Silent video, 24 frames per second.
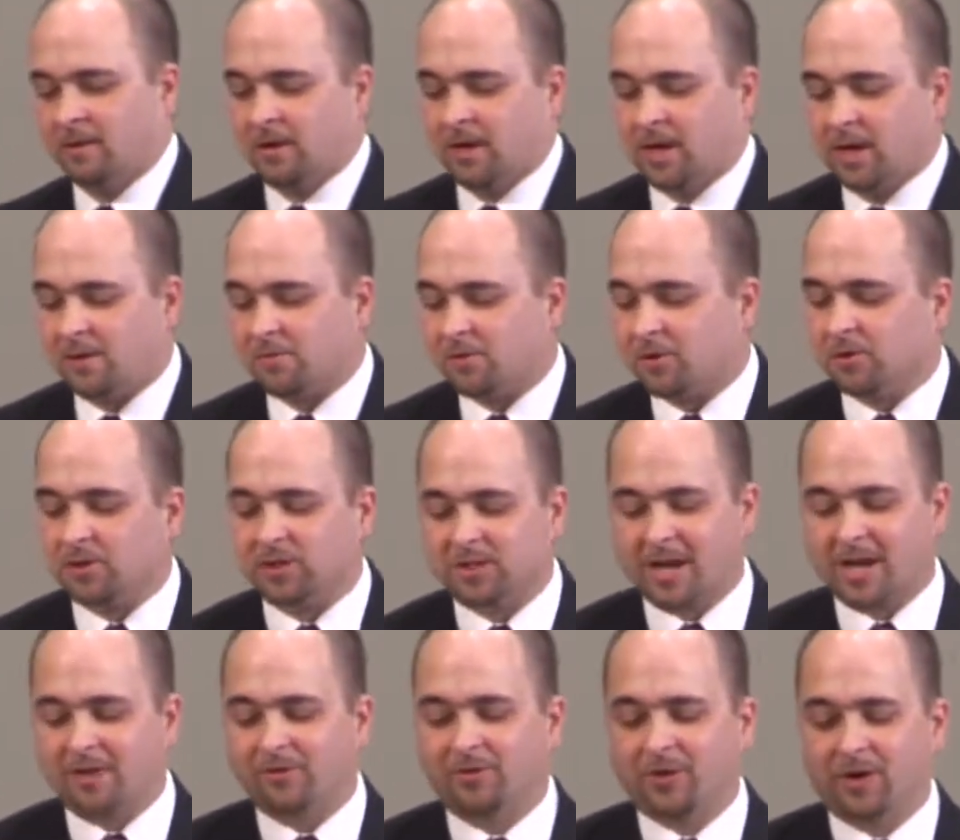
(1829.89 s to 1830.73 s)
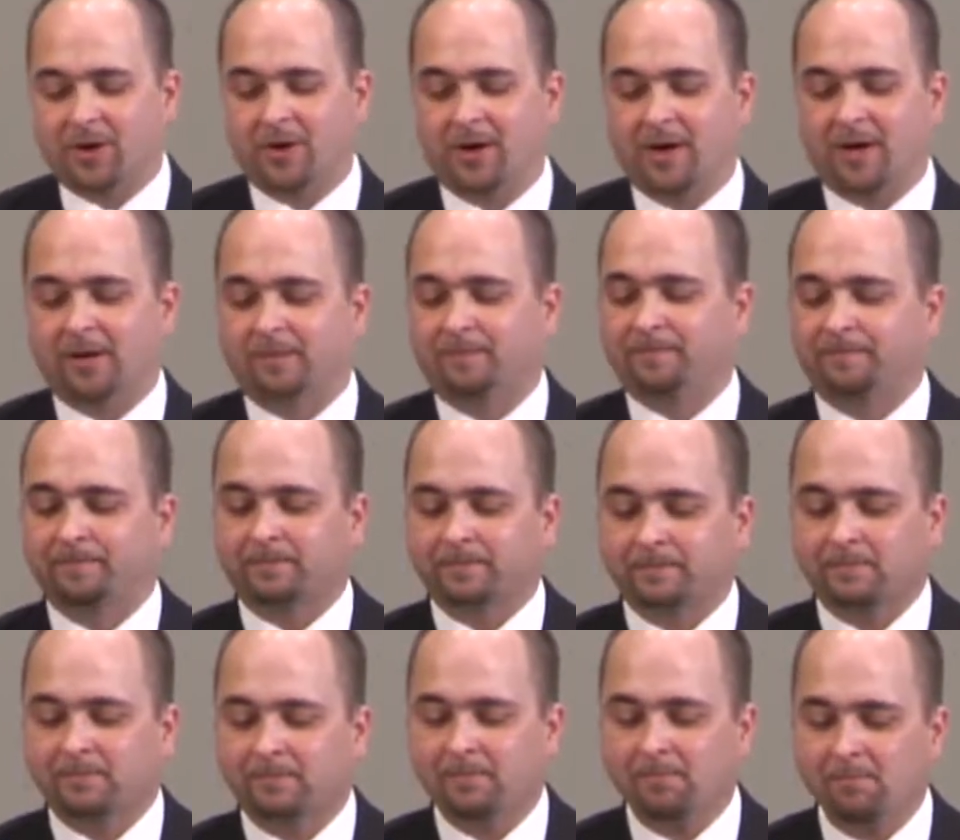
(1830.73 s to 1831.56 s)
Hebrews 10:30
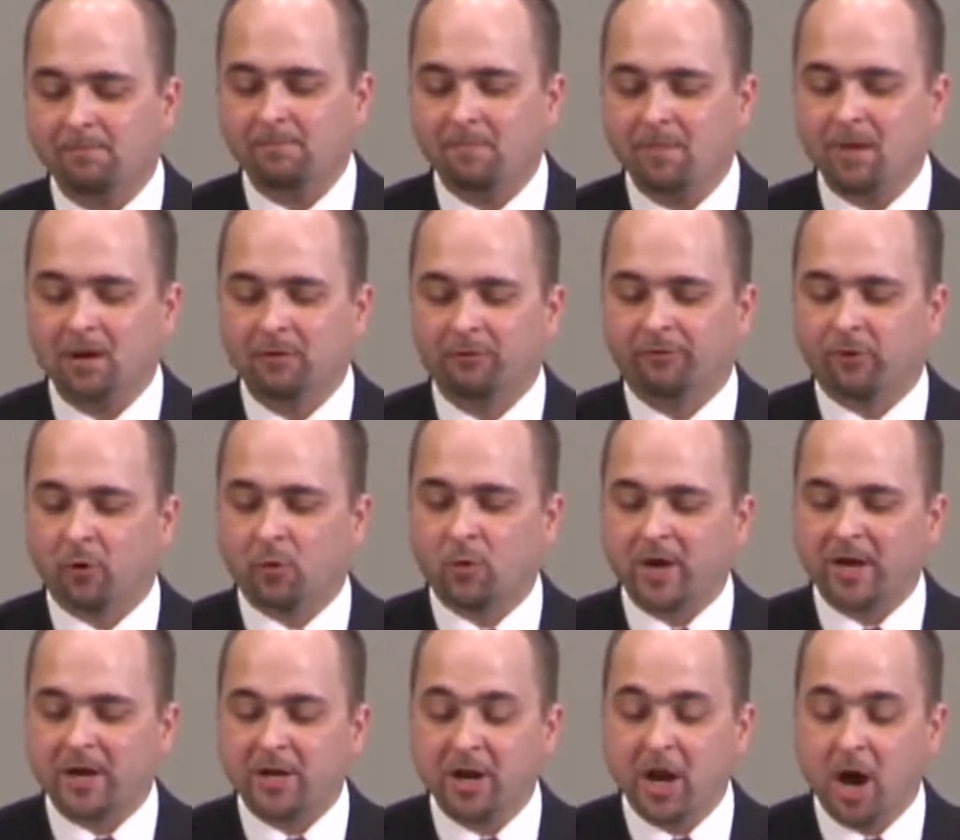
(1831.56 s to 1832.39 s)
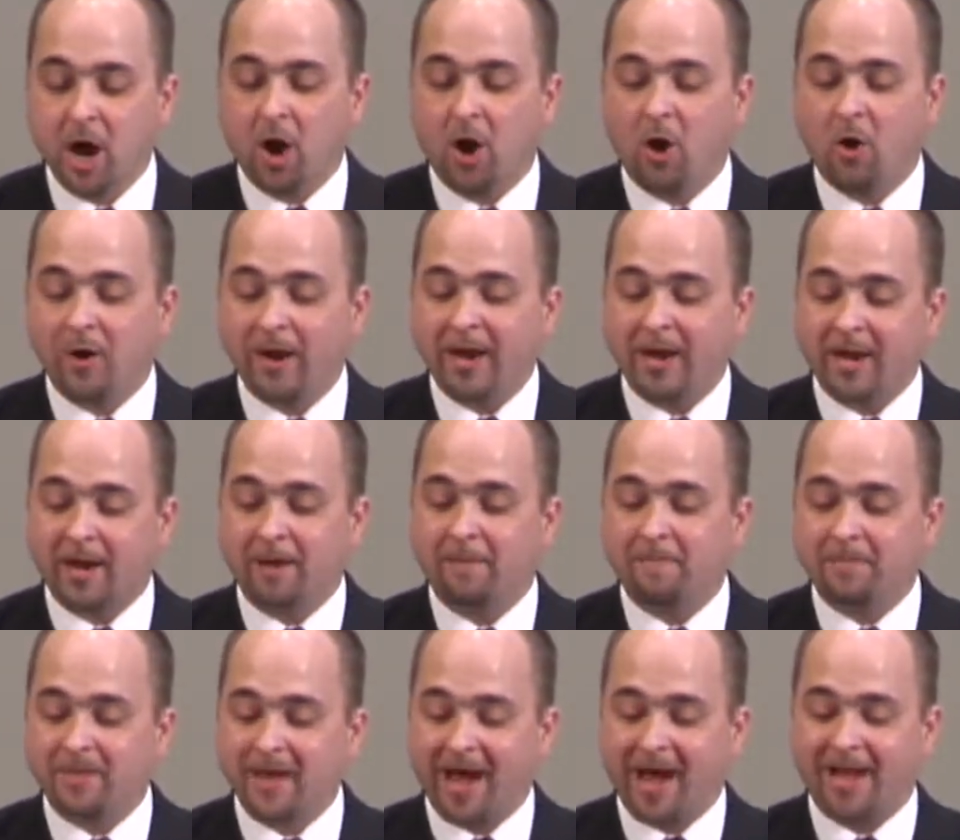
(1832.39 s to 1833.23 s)
For we know
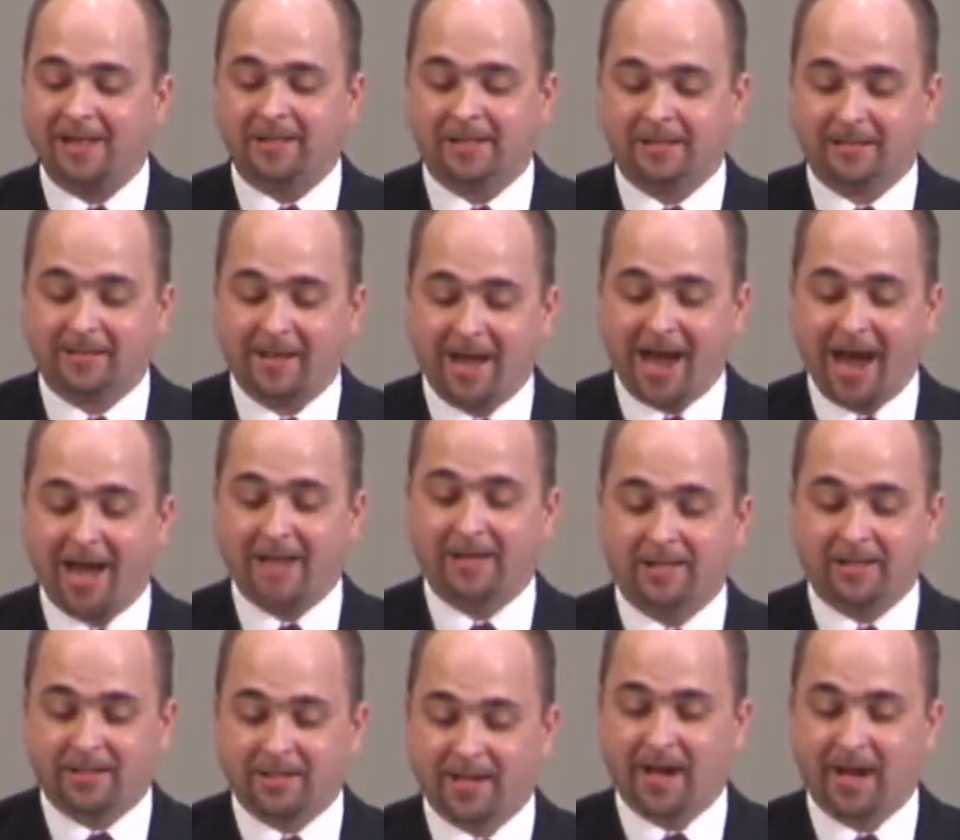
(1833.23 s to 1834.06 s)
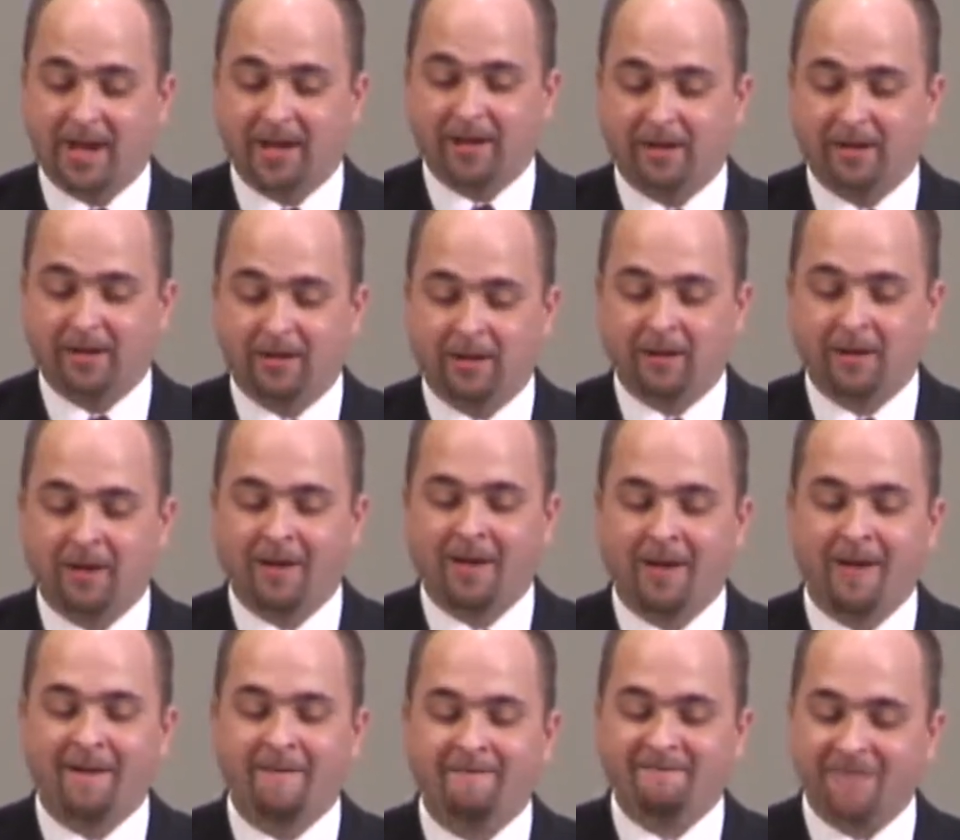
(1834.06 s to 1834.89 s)
him that hath said,
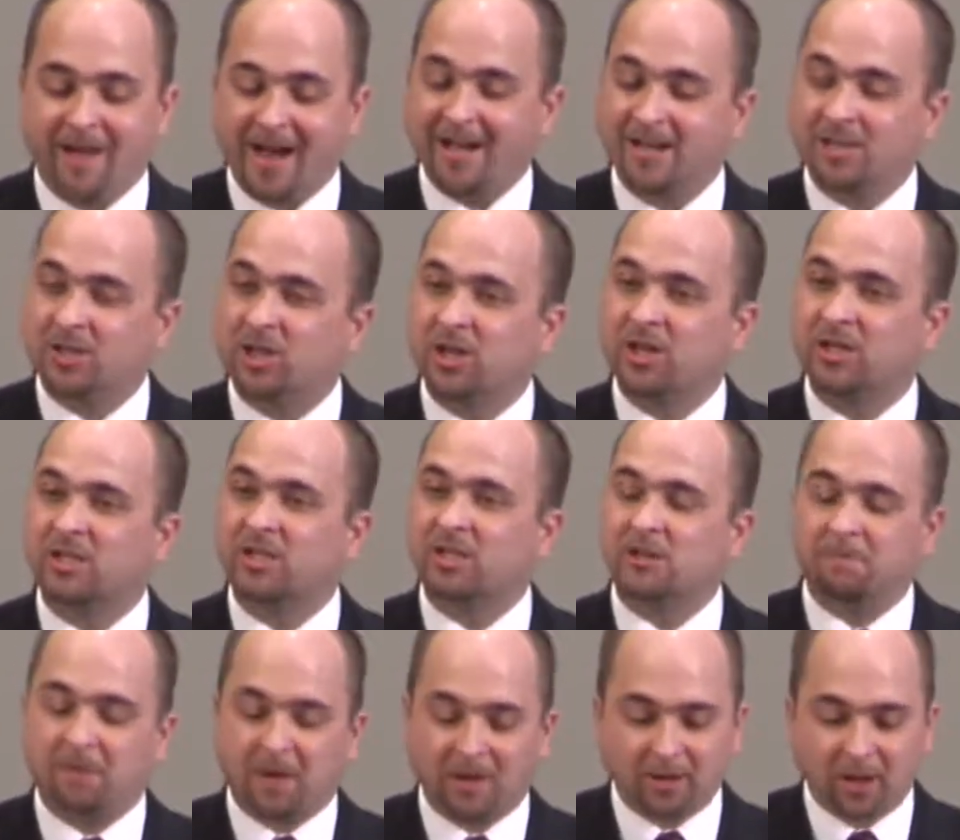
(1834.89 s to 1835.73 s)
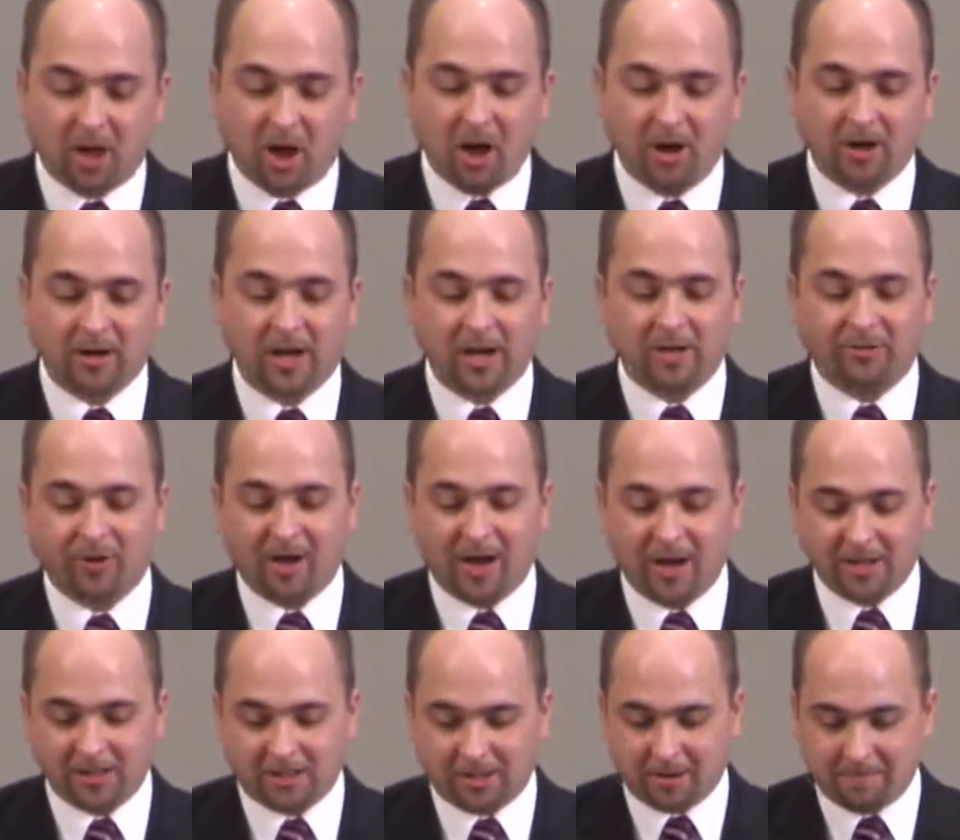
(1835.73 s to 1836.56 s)
Vengeance belongeth
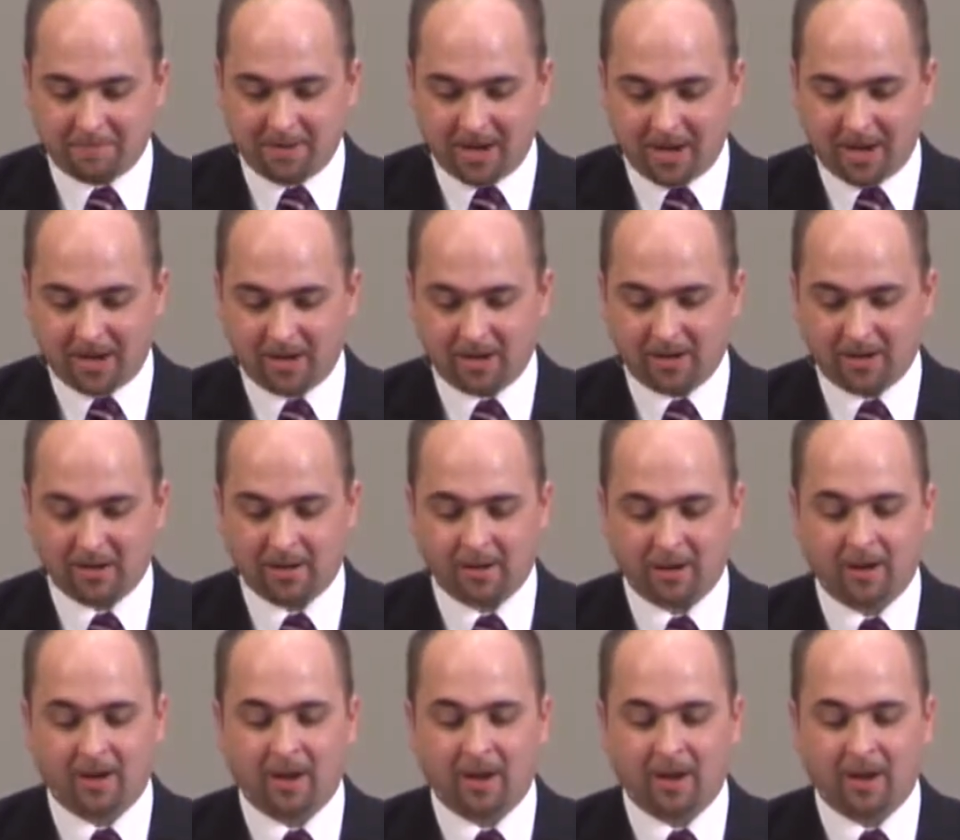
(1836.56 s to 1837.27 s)
unto me,